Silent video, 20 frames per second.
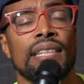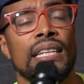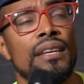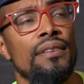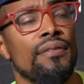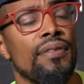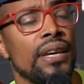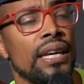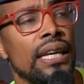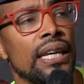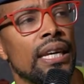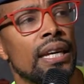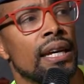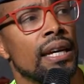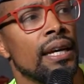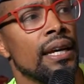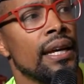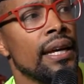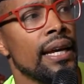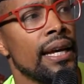TV
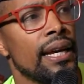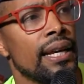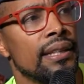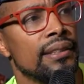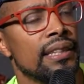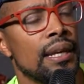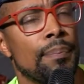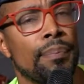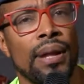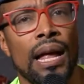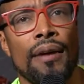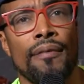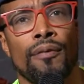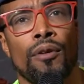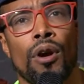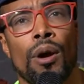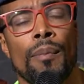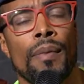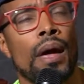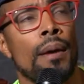is a
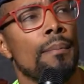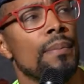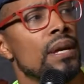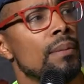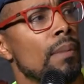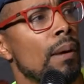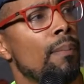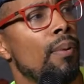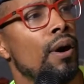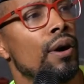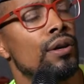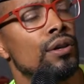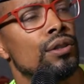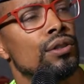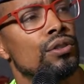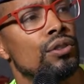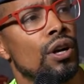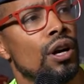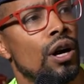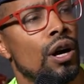platform that me and my
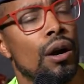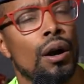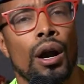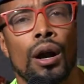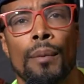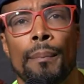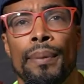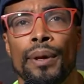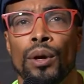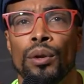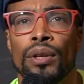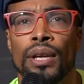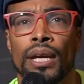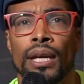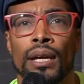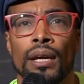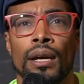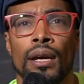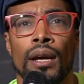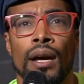partners are
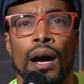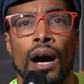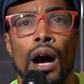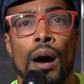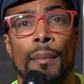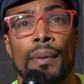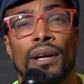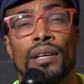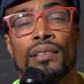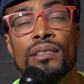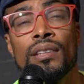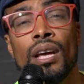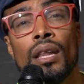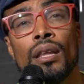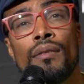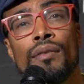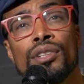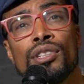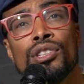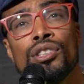building, a
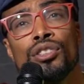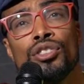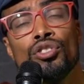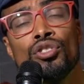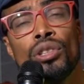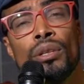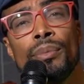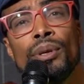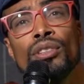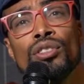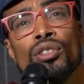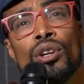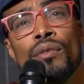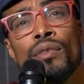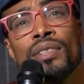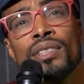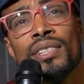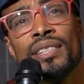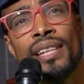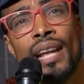television streaming
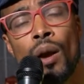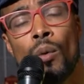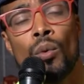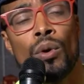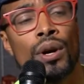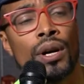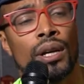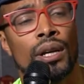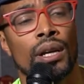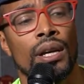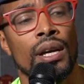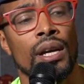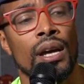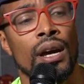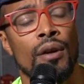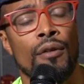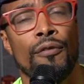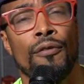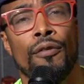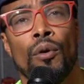service network
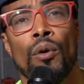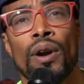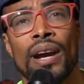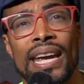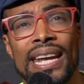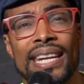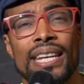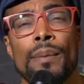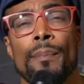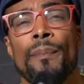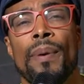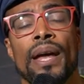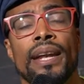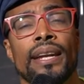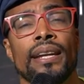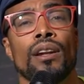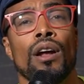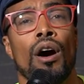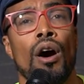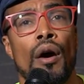for
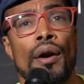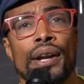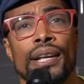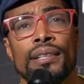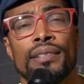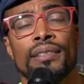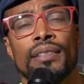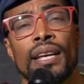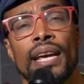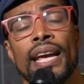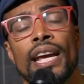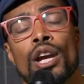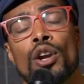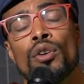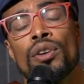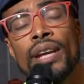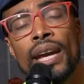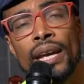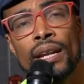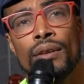independent artists and
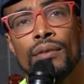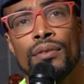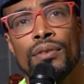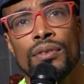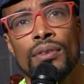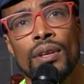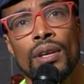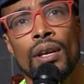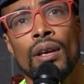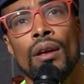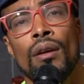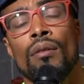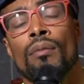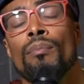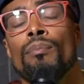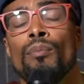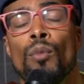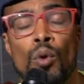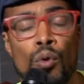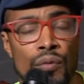creatives,
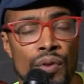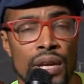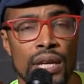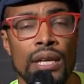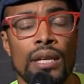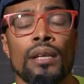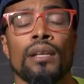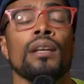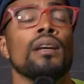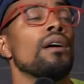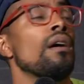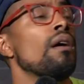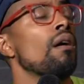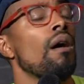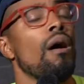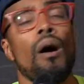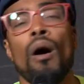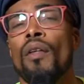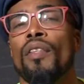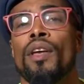movie,
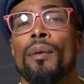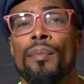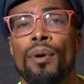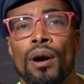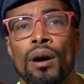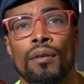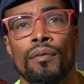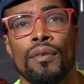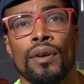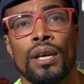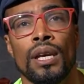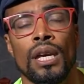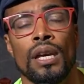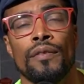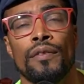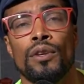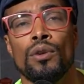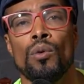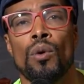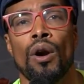all the above.
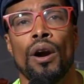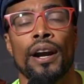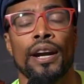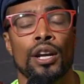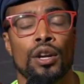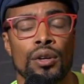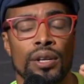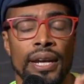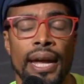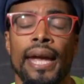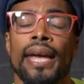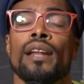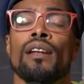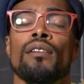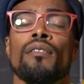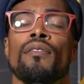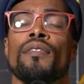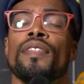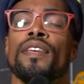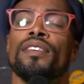If you are a
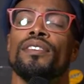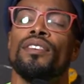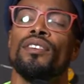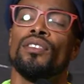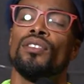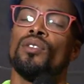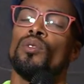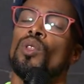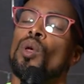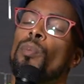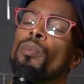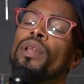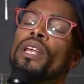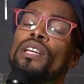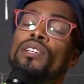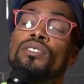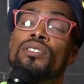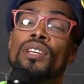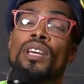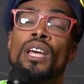creative, this is the
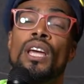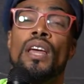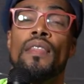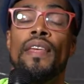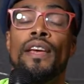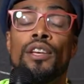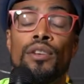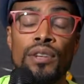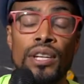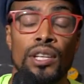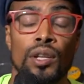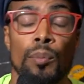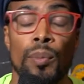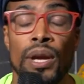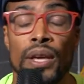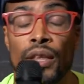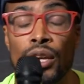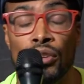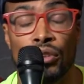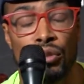place that you need to
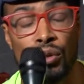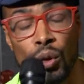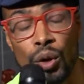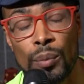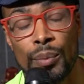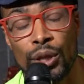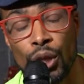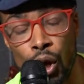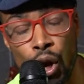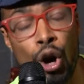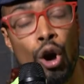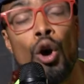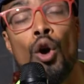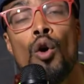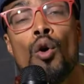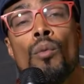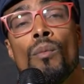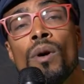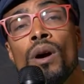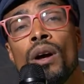be. This is going to be the
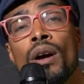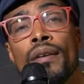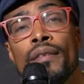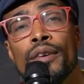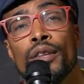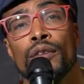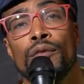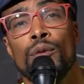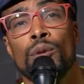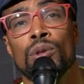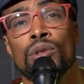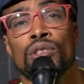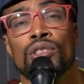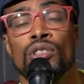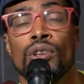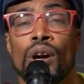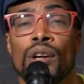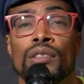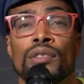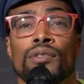home for the future
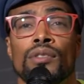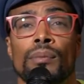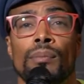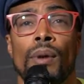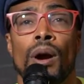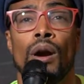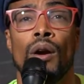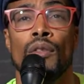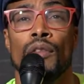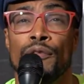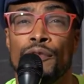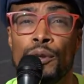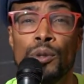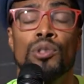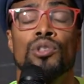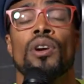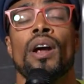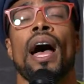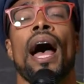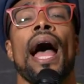stars of tomorrow, the
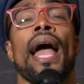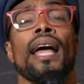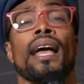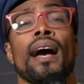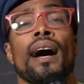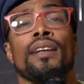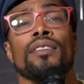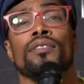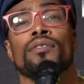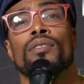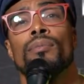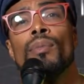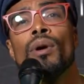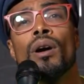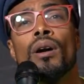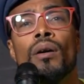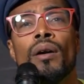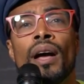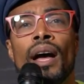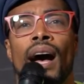future icons of
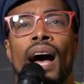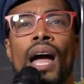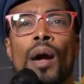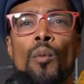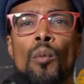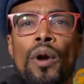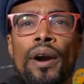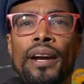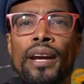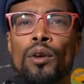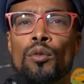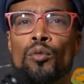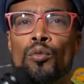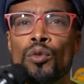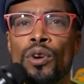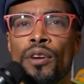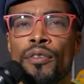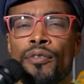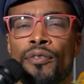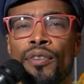tomorrow. I'm wearing a
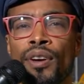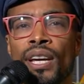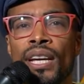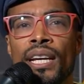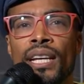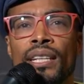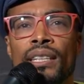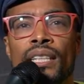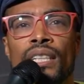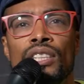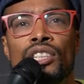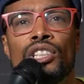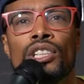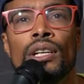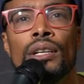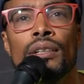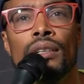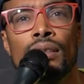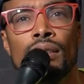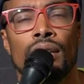Riff
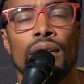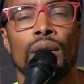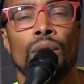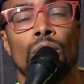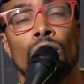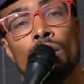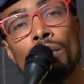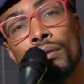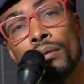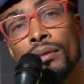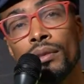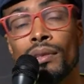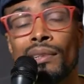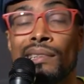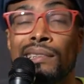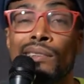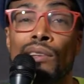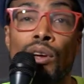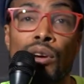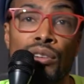t-shirt. Well, it's
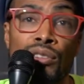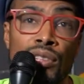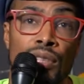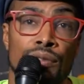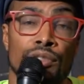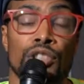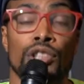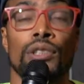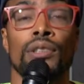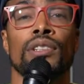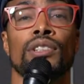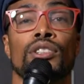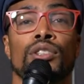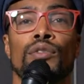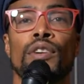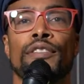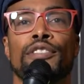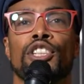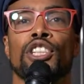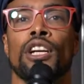a long sleeve shirt. It's a
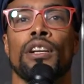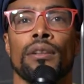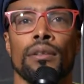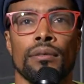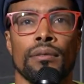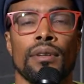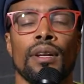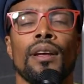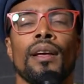Riff shirt.